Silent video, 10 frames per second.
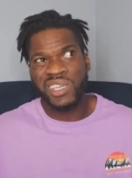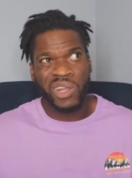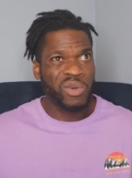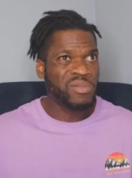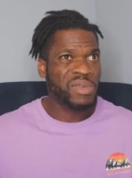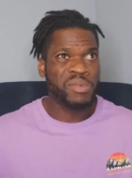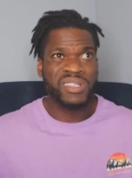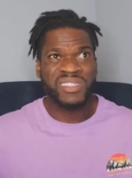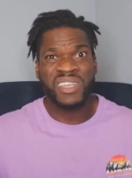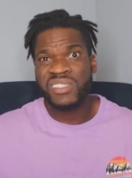you know,
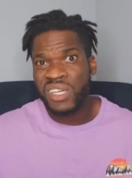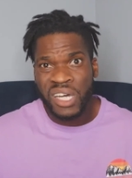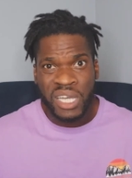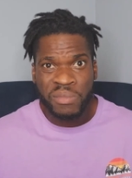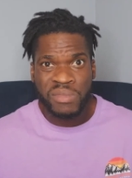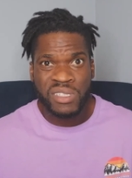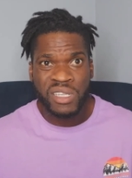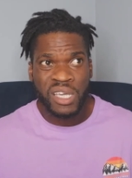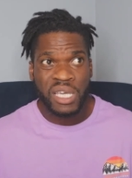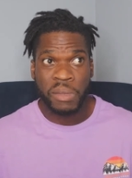maybe six
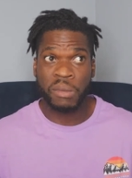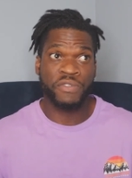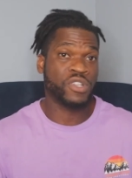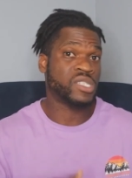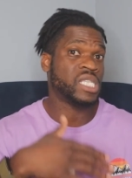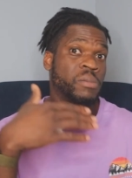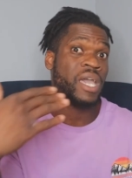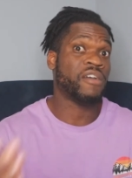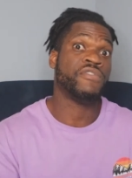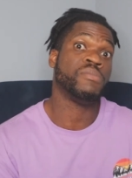times, maybe if you're seeing
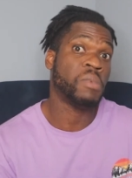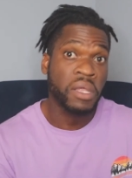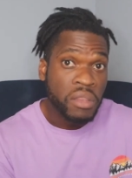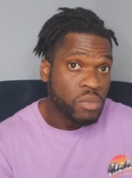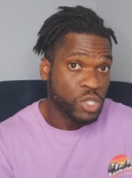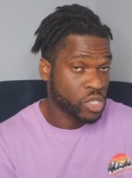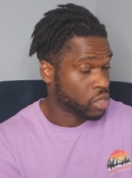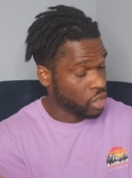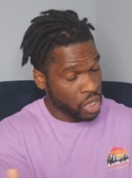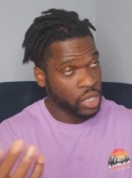them every month, which
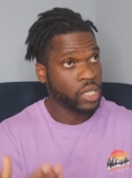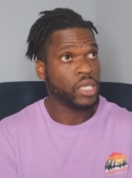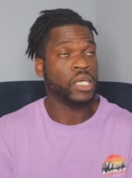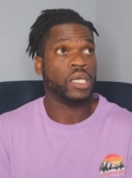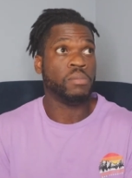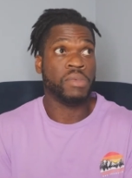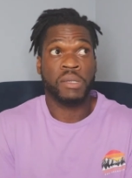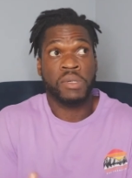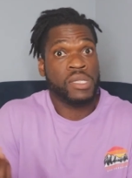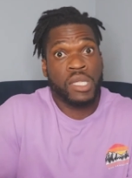is a lot,
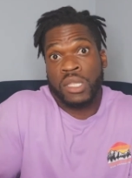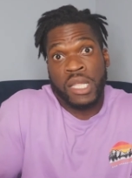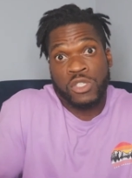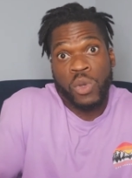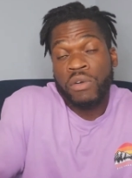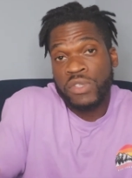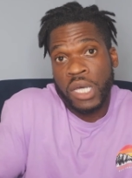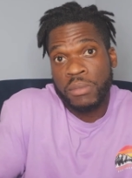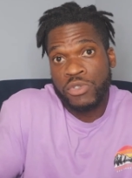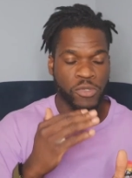maybe then that's 12
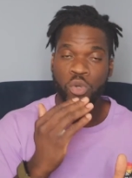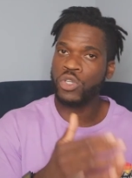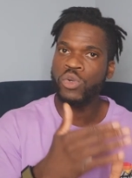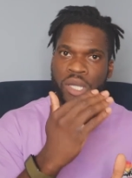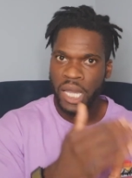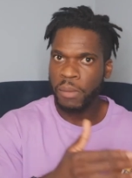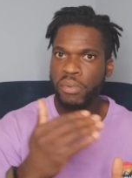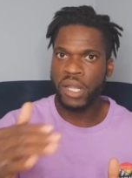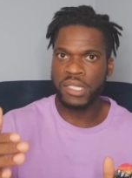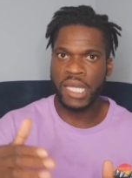times. So you can kind
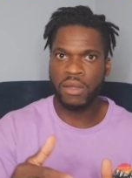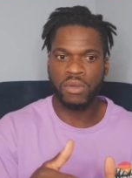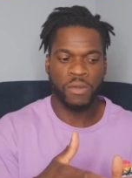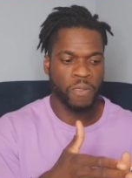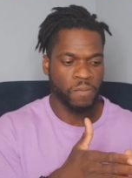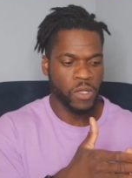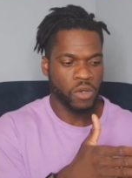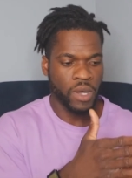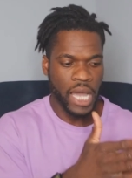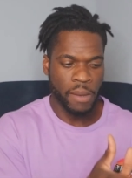of break down,
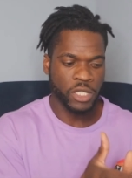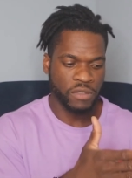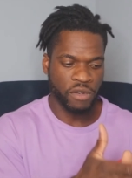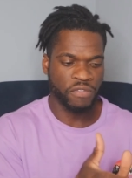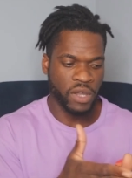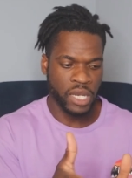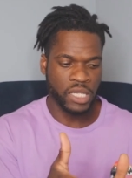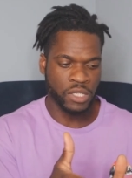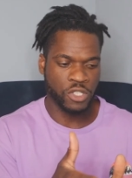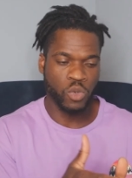you know, how much of your
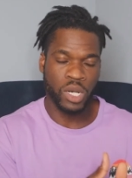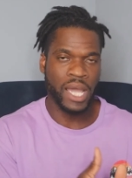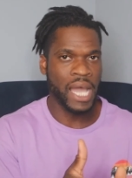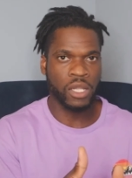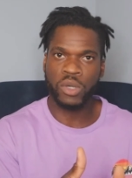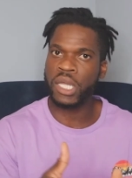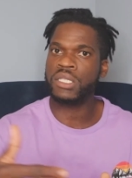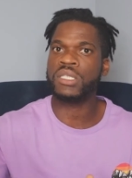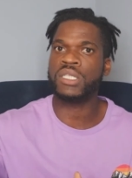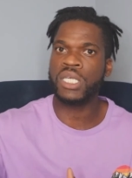finances you want to
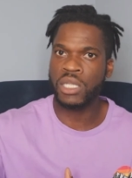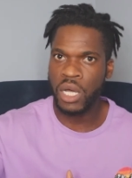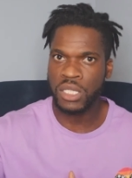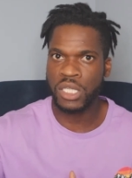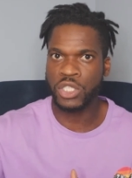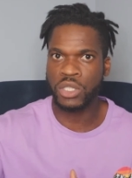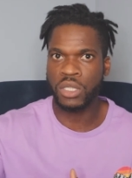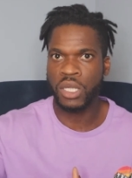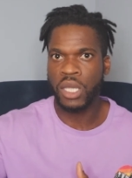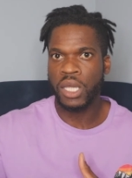allocate to seeing a
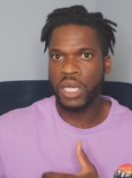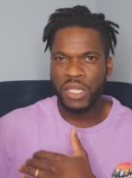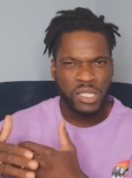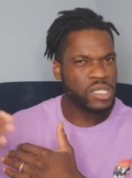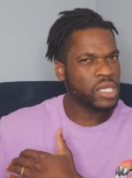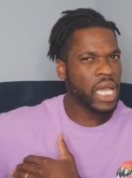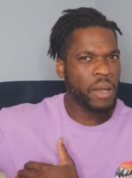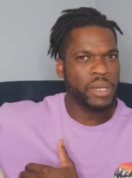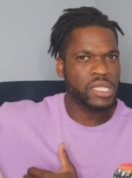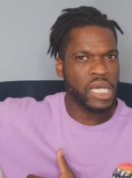loctician and then seeing
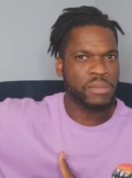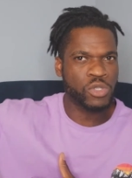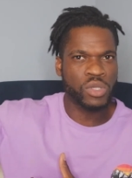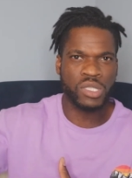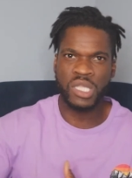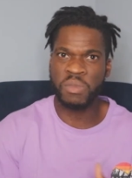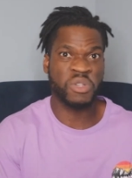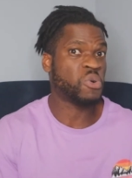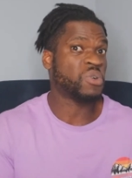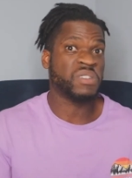how many times you can see them
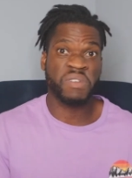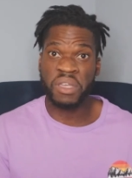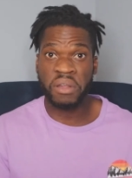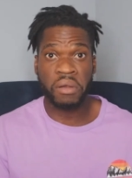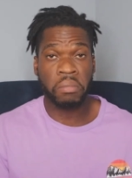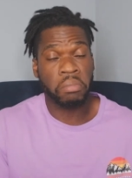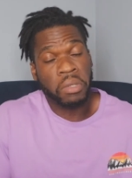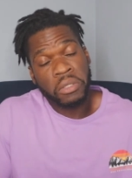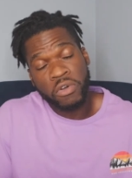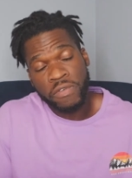in the course of a year
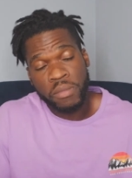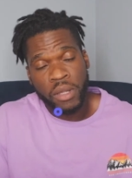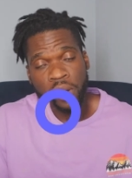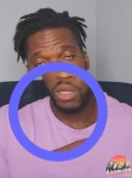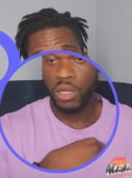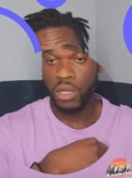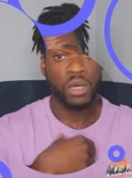and go from there.